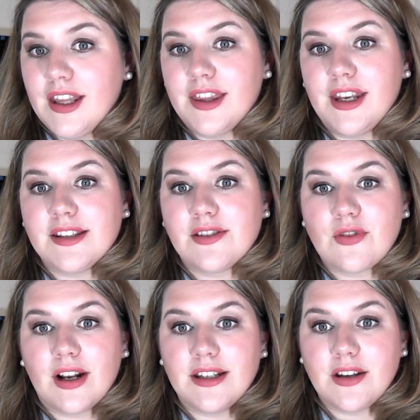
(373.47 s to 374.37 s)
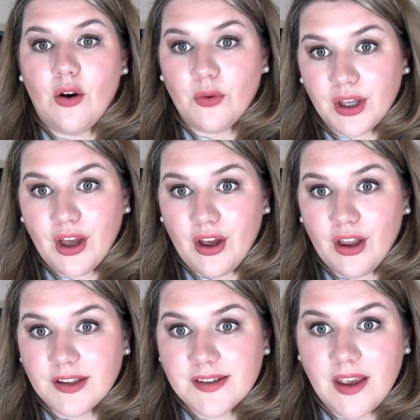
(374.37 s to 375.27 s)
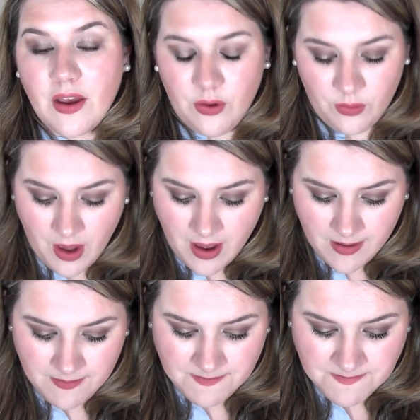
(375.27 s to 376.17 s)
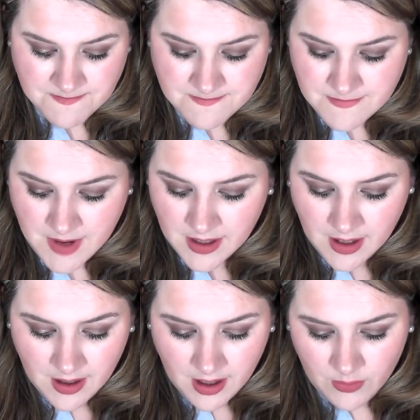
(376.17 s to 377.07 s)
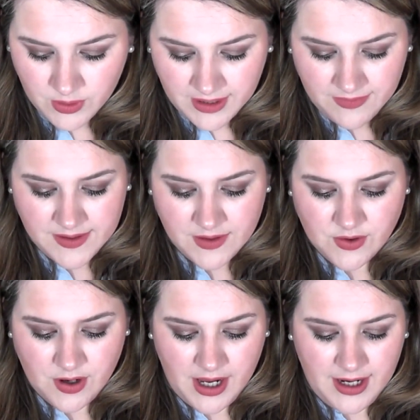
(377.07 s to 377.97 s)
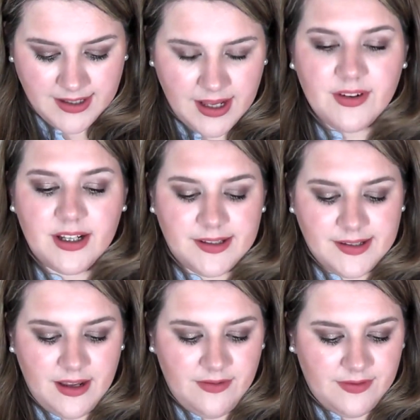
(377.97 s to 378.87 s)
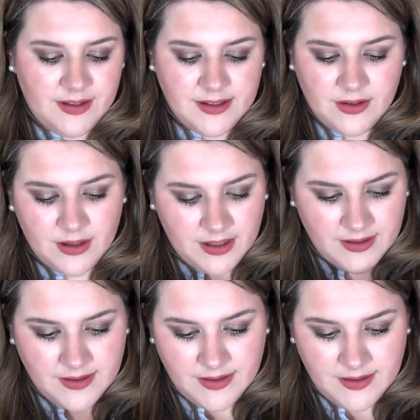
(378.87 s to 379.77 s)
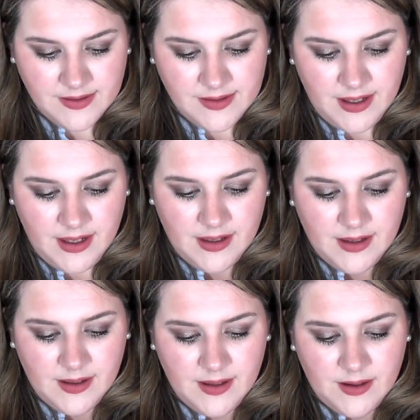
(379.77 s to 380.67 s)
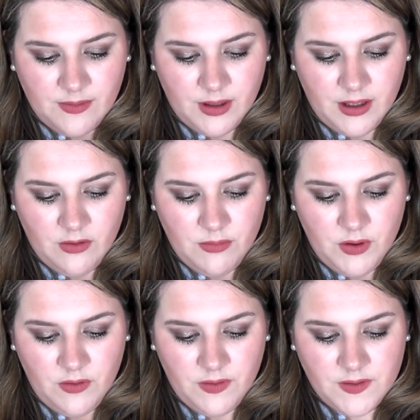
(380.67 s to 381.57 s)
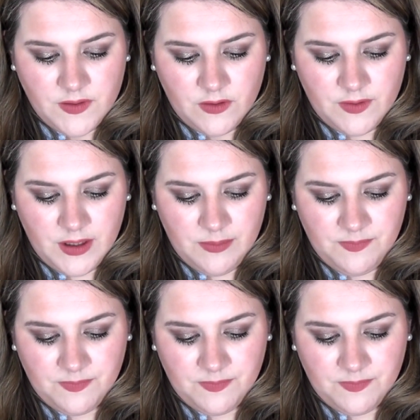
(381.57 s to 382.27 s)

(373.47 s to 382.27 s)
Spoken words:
that it's struggling to hold a curl. So I will give this a try. Let's have a little sniff. Let's look at the consistency while I remove the silver nub.